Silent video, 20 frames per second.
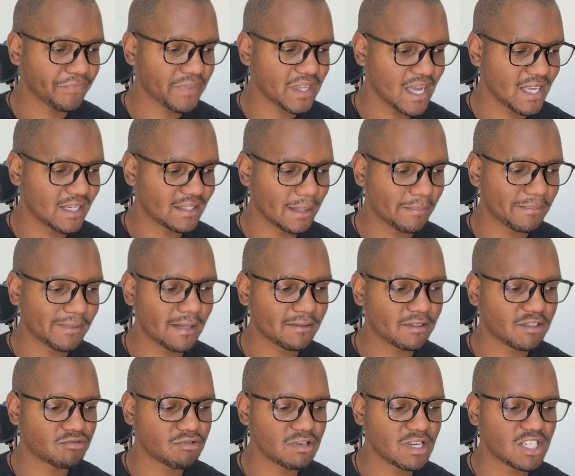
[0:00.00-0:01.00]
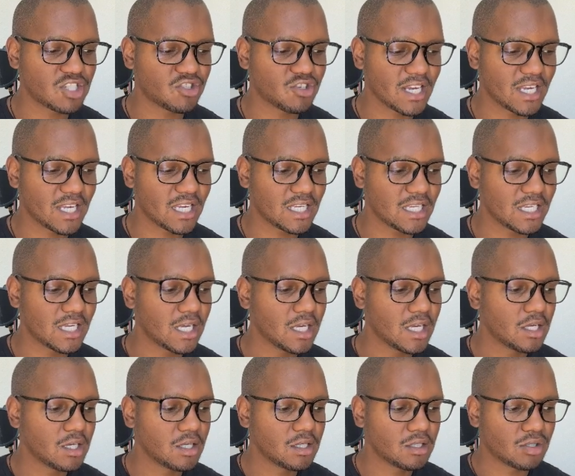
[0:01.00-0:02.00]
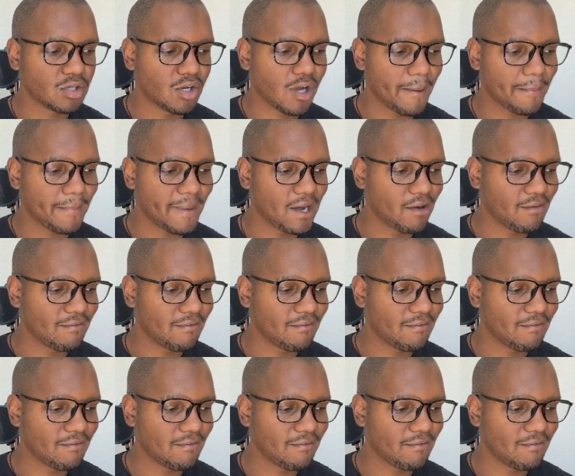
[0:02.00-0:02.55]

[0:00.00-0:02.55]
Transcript: and sometimes it's really tricky to come out.